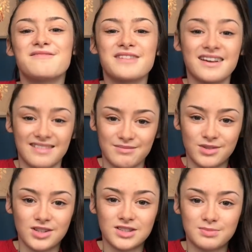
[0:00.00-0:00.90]
my
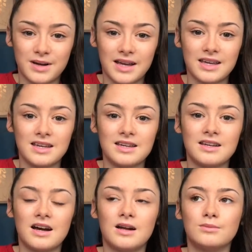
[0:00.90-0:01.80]
grandma's baggy
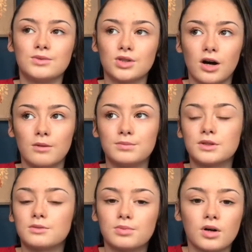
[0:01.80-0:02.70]

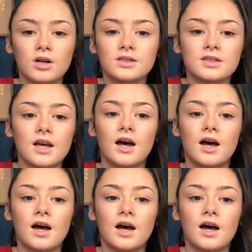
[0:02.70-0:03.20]
tops because